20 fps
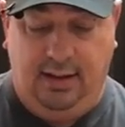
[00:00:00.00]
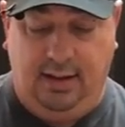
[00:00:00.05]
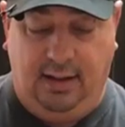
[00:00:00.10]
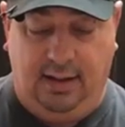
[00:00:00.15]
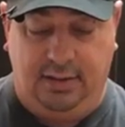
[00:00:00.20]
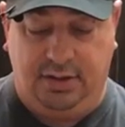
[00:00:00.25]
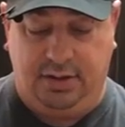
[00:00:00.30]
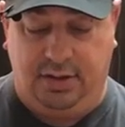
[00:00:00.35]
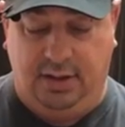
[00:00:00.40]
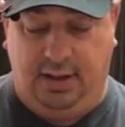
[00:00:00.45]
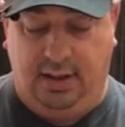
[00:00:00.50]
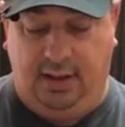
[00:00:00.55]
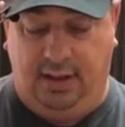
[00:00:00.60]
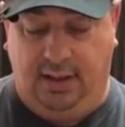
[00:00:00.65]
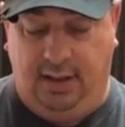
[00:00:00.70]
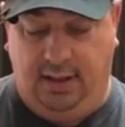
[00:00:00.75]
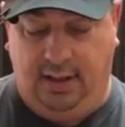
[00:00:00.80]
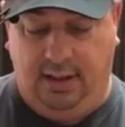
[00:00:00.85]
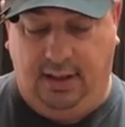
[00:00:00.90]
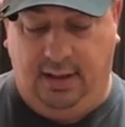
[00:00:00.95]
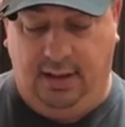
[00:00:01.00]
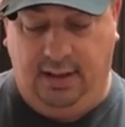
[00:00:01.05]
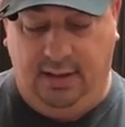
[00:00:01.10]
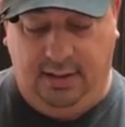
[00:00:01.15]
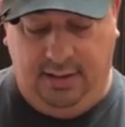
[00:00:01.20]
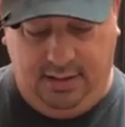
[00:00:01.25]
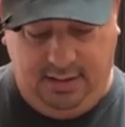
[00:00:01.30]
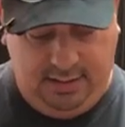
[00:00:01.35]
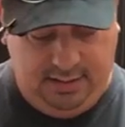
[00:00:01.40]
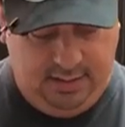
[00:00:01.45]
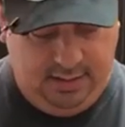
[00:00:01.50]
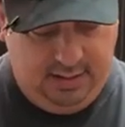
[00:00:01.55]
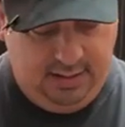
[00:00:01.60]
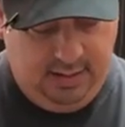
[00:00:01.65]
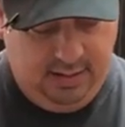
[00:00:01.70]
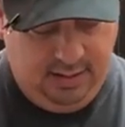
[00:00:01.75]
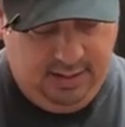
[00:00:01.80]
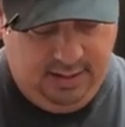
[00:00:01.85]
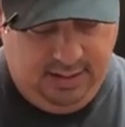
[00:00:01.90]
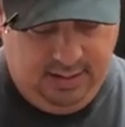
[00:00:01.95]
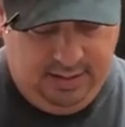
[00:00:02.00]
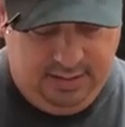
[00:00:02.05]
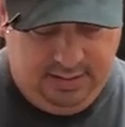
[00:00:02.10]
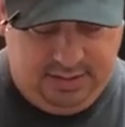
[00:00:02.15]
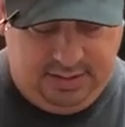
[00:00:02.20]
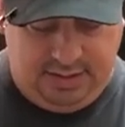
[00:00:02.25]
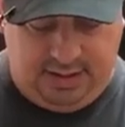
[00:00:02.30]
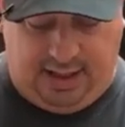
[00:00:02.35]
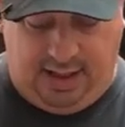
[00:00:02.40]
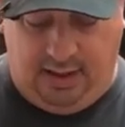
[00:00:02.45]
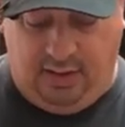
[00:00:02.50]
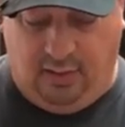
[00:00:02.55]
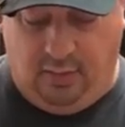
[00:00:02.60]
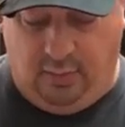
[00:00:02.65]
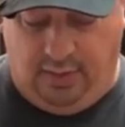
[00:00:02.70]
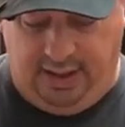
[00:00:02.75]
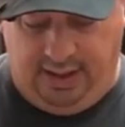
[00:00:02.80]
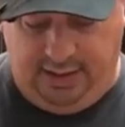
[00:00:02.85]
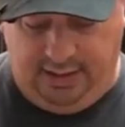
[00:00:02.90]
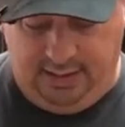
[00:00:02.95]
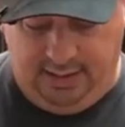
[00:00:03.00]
I should have done a scale weight